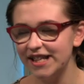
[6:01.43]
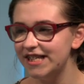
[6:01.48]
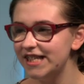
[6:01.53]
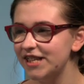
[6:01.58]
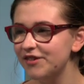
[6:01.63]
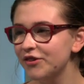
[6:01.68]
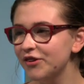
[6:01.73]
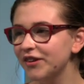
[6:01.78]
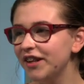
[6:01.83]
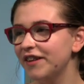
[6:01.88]
it's
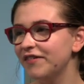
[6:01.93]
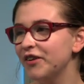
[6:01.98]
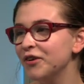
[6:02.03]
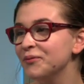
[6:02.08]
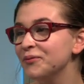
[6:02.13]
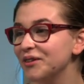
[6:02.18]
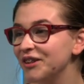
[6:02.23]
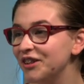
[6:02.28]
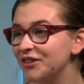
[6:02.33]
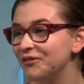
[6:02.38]
either, like, they're
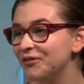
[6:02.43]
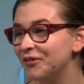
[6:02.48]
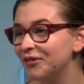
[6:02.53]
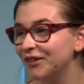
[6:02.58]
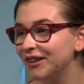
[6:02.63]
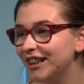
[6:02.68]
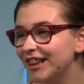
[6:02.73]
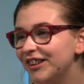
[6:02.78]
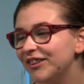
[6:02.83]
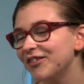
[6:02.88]
really for
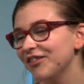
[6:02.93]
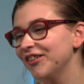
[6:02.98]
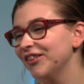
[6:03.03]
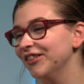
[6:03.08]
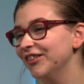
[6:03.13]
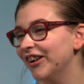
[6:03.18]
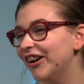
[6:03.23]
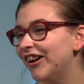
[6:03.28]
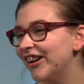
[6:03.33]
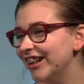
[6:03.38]
it or they're
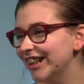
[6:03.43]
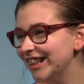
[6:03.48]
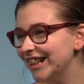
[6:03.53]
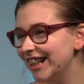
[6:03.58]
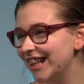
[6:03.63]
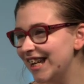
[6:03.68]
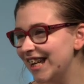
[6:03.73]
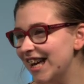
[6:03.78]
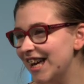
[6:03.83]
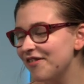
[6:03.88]
not.
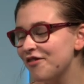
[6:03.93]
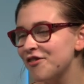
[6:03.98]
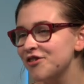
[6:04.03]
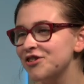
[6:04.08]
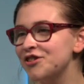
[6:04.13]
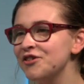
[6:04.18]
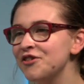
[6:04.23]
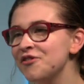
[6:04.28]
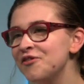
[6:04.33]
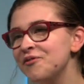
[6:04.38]
And
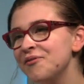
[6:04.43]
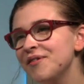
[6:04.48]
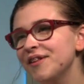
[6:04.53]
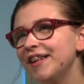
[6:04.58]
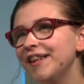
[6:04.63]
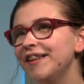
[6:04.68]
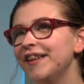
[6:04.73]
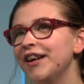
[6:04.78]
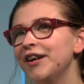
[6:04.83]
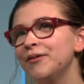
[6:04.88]
there's no
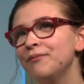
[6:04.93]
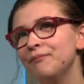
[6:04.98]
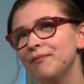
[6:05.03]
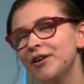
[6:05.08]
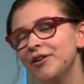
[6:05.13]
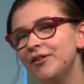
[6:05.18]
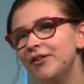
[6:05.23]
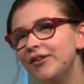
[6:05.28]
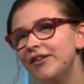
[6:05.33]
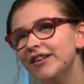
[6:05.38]
really, like,
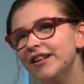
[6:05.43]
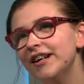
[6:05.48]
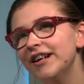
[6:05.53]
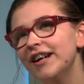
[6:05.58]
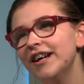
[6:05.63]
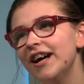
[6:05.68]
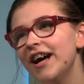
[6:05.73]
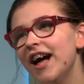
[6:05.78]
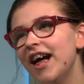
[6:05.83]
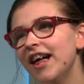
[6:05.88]
middle.
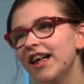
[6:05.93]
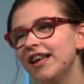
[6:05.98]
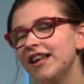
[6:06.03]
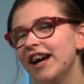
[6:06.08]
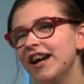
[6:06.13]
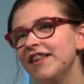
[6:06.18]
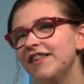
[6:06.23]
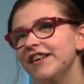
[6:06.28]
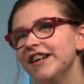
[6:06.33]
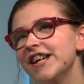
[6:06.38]
And
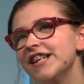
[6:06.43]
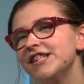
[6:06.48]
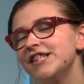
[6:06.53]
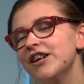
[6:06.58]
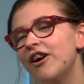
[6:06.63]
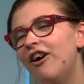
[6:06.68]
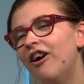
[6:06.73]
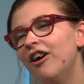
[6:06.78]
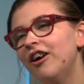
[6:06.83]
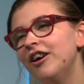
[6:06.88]
I think it's
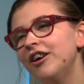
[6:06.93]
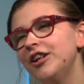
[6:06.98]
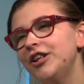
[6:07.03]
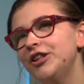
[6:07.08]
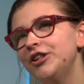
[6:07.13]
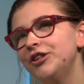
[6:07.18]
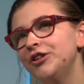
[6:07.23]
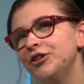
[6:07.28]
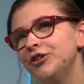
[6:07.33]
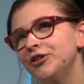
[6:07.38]
hard
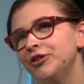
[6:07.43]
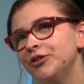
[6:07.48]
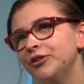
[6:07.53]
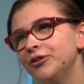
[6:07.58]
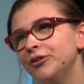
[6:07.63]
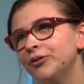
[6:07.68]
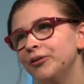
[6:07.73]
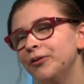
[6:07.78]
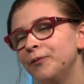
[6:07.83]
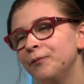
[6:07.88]

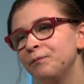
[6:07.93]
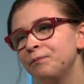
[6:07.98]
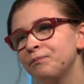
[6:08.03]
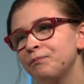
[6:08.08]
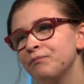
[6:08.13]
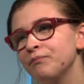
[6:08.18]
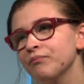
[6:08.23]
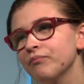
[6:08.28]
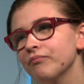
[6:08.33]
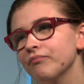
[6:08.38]
to,
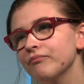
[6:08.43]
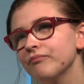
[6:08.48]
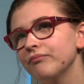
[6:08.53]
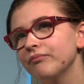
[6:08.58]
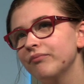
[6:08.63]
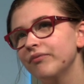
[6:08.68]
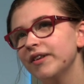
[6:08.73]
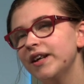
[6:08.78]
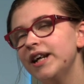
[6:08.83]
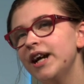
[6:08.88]

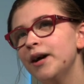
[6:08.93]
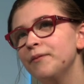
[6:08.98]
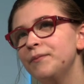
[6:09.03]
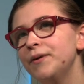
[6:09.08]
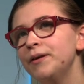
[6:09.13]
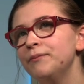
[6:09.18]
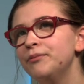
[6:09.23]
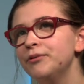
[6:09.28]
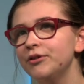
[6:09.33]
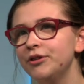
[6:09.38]
yeah,
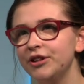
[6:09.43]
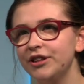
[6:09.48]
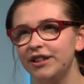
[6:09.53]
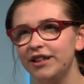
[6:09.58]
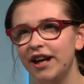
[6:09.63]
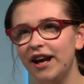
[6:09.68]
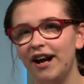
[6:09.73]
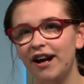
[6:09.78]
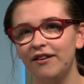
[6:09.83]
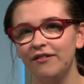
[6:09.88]
people just
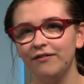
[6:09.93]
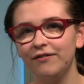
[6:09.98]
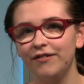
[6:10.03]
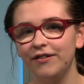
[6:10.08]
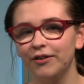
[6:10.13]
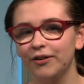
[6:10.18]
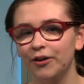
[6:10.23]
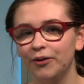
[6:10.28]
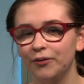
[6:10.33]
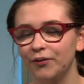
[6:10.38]
have
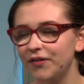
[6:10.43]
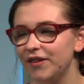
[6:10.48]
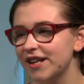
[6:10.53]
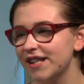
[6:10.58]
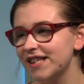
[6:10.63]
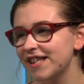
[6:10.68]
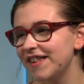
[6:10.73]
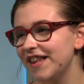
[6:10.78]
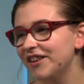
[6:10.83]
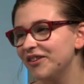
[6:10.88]
their own
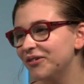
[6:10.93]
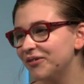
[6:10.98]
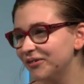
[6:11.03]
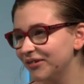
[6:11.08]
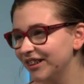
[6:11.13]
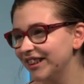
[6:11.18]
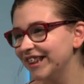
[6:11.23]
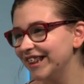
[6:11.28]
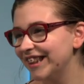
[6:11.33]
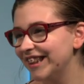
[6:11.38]
things and they don't
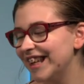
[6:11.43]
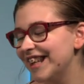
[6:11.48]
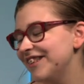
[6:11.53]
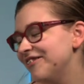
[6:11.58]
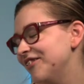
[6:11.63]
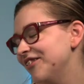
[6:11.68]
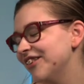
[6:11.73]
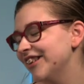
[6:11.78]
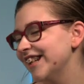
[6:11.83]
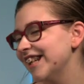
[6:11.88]
really, they
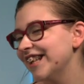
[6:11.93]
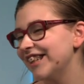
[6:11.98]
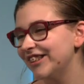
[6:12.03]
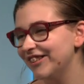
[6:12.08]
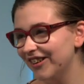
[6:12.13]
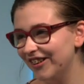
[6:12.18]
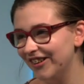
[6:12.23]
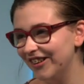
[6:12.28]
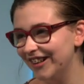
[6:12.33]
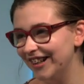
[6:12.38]
feel like it's
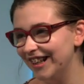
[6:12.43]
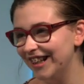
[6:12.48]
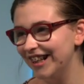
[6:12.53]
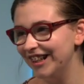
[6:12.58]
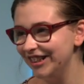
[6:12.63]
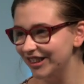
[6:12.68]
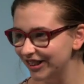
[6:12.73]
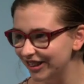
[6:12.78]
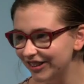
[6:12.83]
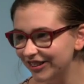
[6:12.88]
not an
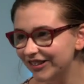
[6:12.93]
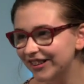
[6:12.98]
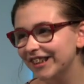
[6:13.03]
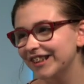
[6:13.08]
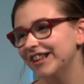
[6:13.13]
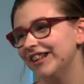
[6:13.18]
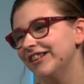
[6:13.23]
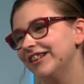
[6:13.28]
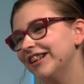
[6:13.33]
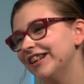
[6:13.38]
issue. Like,
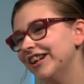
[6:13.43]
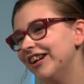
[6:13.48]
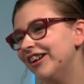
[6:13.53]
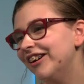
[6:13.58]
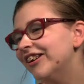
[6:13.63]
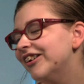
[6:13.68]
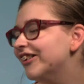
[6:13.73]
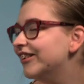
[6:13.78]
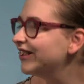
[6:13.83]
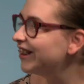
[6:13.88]
they're like,
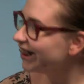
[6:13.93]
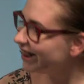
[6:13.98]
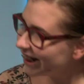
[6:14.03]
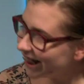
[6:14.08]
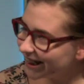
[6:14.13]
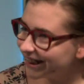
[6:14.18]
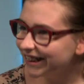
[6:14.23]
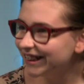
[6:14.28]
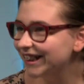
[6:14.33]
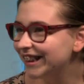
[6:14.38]
oh, like,
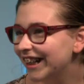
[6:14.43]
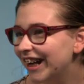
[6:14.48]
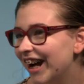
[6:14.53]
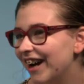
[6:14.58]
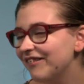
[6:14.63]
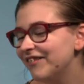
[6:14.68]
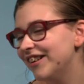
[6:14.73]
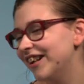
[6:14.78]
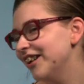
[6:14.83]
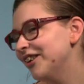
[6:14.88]
that's going to
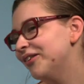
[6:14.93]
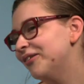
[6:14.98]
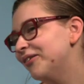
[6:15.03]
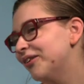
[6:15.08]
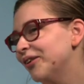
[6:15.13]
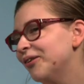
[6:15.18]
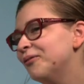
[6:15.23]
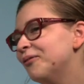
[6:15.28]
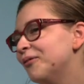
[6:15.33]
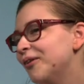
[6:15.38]
happen. I don't
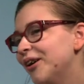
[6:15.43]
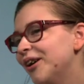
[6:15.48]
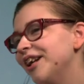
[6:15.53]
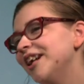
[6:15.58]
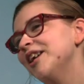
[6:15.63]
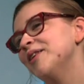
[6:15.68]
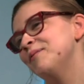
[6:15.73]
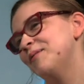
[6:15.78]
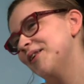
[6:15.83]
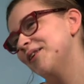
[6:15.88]
want to
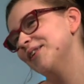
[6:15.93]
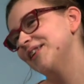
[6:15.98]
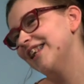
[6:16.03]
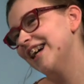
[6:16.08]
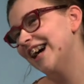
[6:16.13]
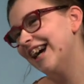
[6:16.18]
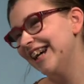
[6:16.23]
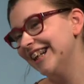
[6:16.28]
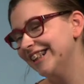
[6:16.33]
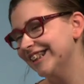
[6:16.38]
worry about
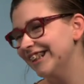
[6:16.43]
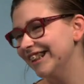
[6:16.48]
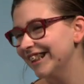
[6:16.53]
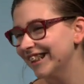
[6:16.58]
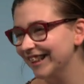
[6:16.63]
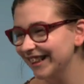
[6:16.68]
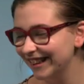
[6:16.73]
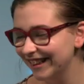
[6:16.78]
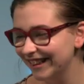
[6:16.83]
that. Like,